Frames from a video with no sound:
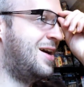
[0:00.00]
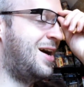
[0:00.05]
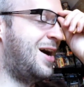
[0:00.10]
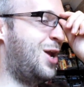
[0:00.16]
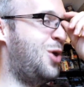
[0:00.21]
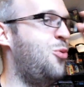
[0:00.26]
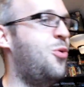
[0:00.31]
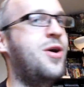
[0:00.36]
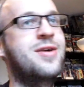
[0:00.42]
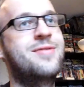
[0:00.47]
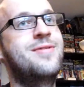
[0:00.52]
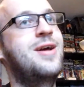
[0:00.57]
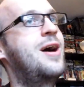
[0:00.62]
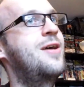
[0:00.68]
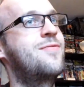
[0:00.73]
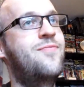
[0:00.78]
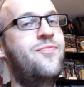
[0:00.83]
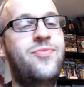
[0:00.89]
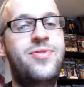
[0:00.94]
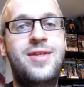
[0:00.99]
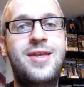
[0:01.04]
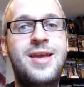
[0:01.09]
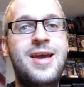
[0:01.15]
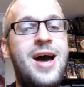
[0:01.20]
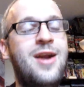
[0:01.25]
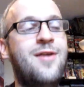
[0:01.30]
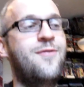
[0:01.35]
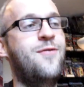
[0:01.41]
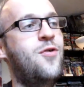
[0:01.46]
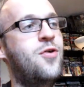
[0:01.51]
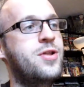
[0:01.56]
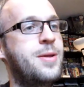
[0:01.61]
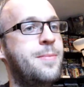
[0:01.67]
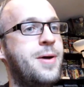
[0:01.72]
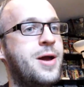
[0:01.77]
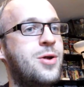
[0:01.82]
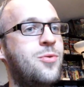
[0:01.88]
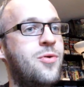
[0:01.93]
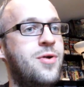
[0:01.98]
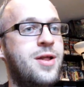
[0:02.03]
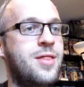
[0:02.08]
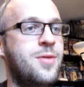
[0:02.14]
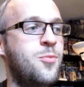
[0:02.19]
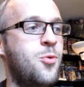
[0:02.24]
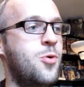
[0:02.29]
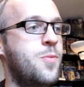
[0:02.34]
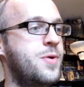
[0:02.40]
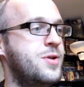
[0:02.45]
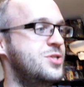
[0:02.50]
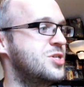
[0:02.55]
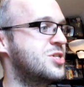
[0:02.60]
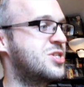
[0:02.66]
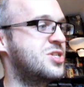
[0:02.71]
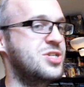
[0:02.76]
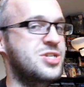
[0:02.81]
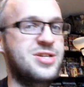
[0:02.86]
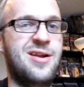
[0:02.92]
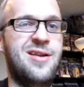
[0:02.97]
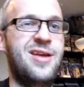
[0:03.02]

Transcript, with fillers: I know I, I can't afford a big one at the moment just because they're